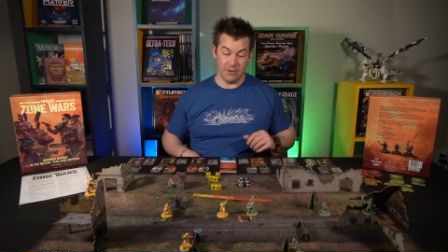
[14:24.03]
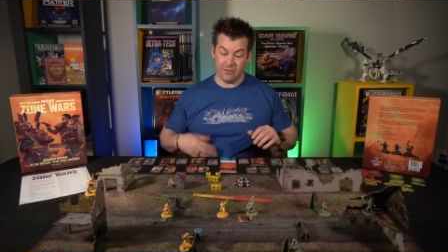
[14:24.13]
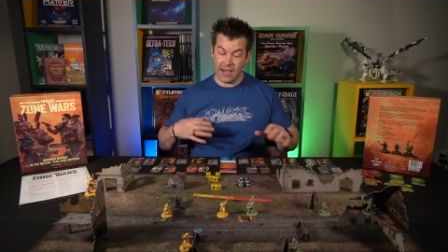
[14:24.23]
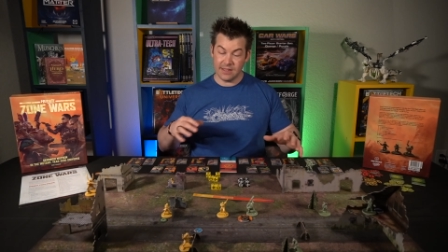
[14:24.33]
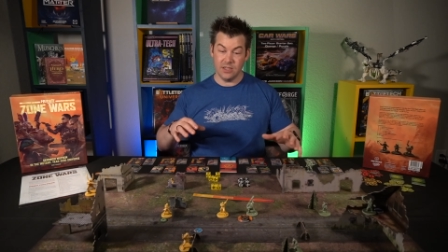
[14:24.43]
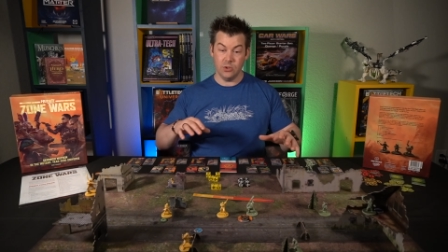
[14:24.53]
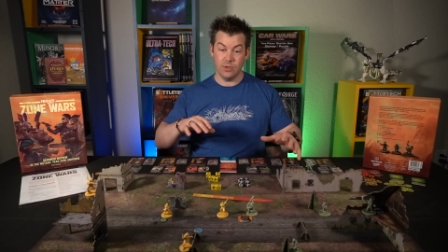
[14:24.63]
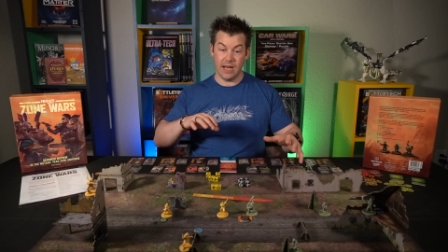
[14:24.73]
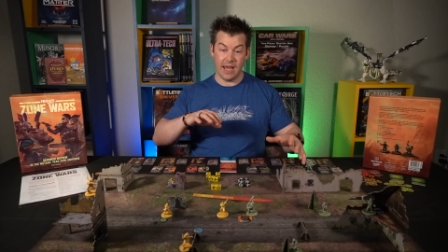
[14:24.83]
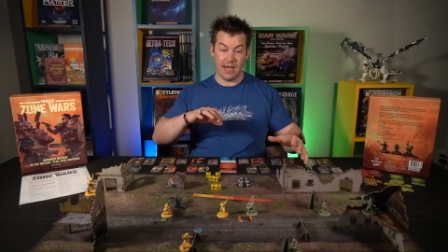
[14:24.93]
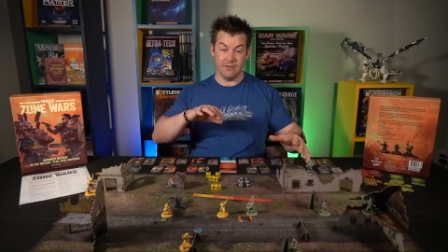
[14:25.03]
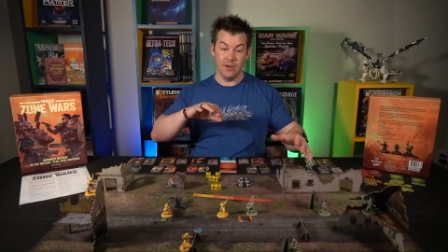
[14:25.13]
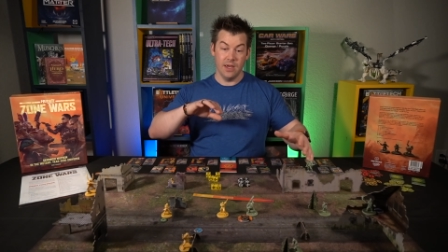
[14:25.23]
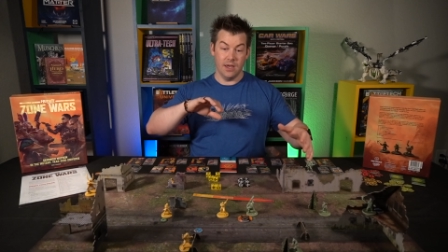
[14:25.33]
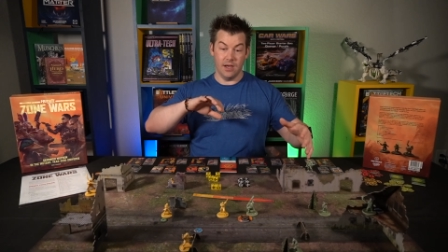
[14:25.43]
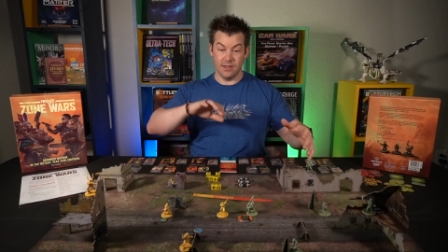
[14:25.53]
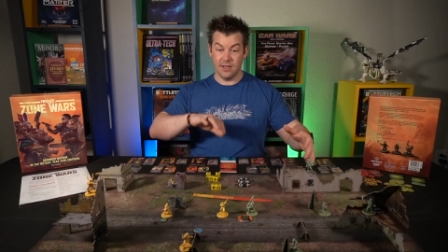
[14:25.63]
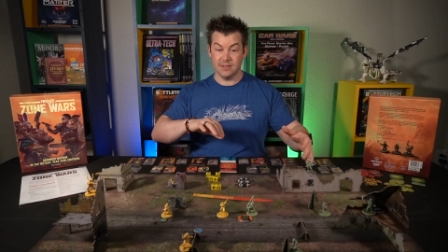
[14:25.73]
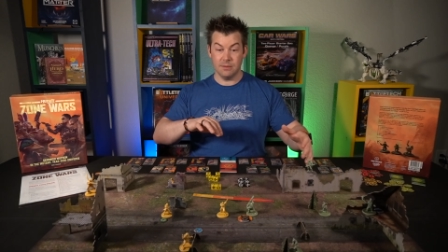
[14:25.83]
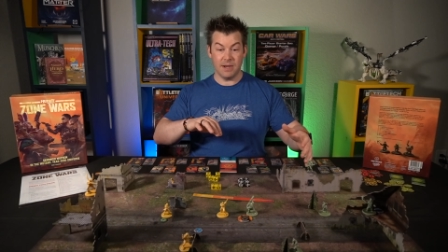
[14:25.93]
The fact that you can have
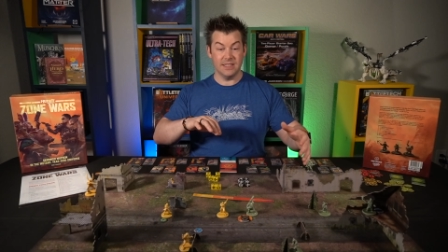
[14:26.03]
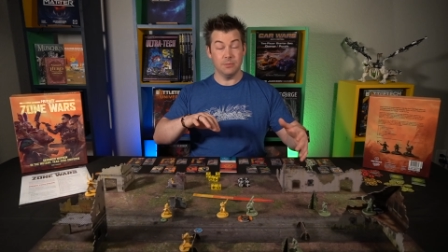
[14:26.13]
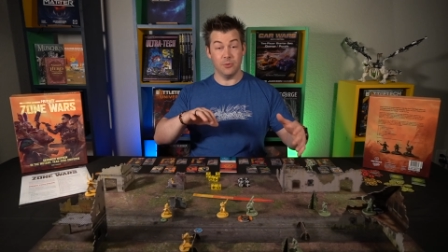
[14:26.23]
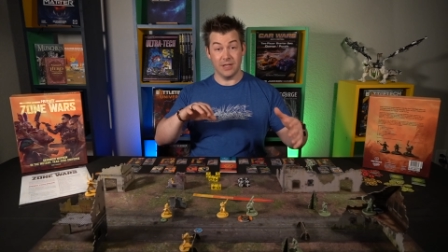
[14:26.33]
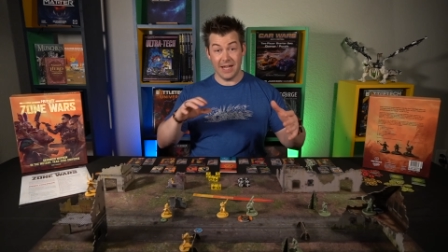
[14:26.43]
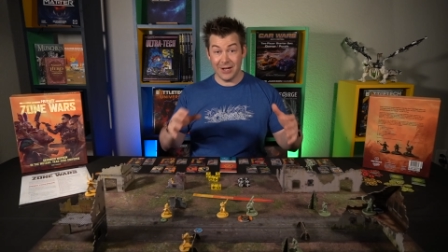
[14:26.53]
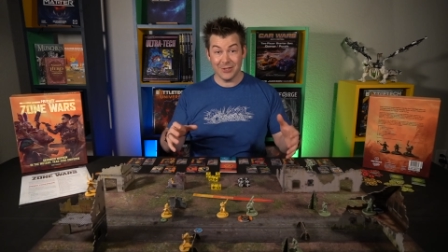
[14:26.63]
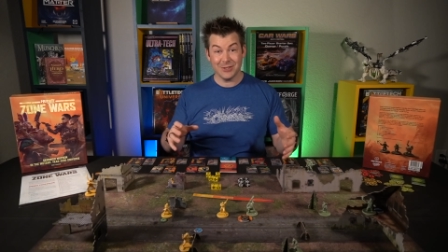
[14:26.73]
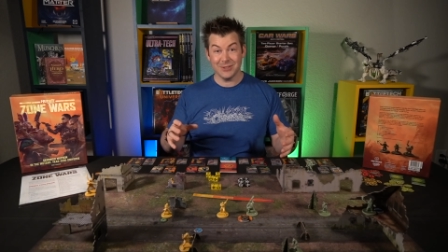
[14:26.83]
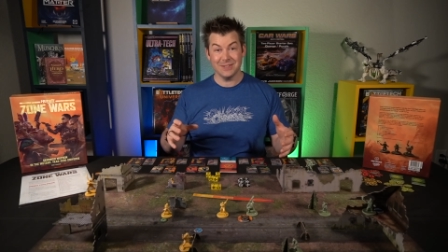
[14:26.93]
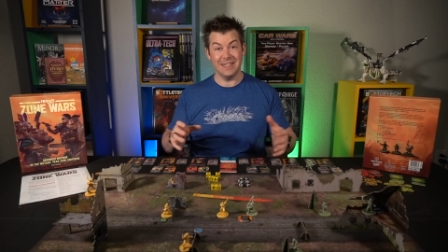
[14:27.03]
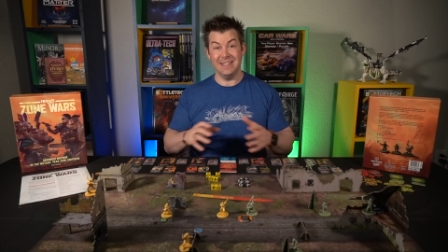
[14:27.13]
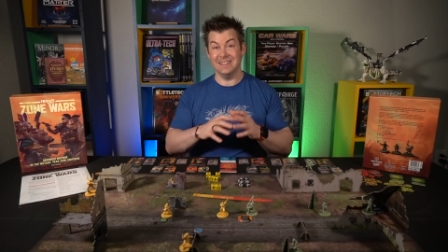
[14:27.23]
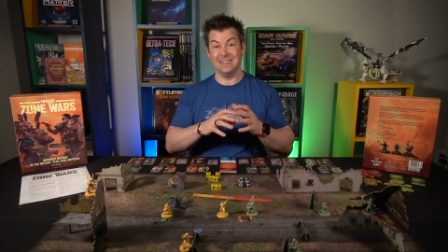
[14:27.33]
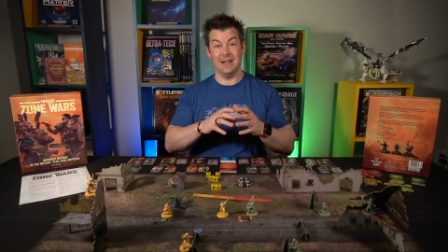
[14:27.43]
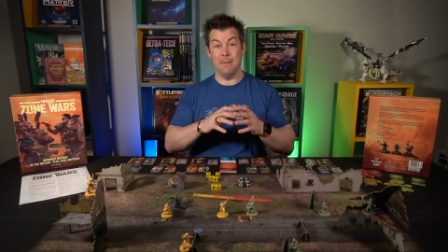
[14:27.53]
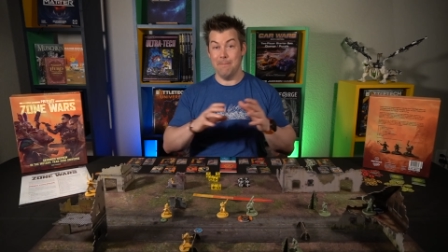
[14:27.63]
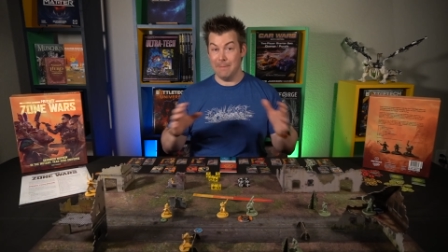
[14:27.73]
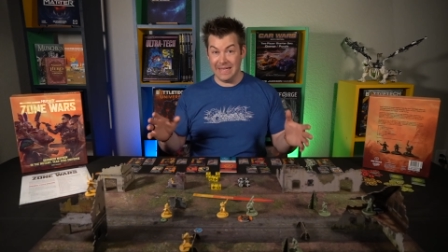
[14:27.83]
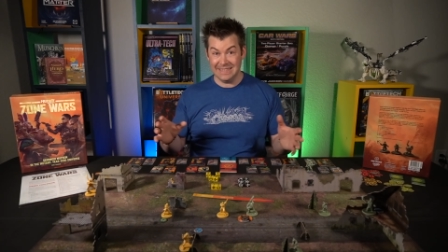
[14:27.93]
customizable characters is
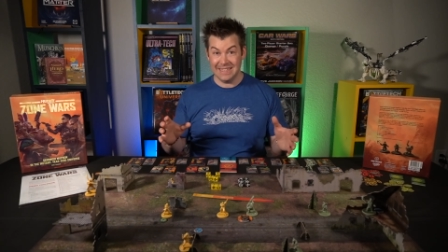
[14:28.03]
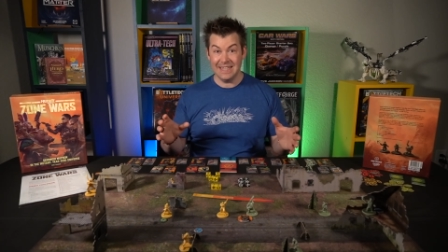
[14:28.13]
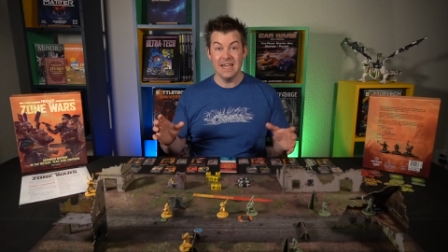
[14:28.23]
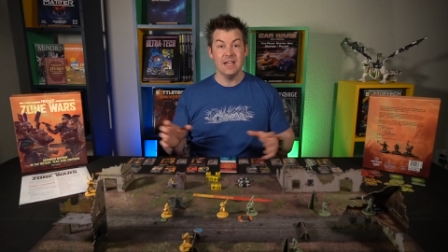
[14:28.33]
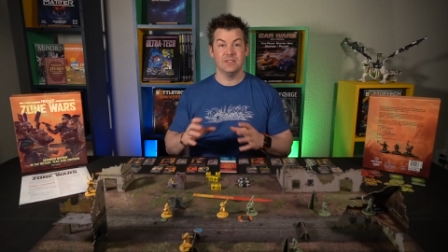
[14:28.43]
amazing.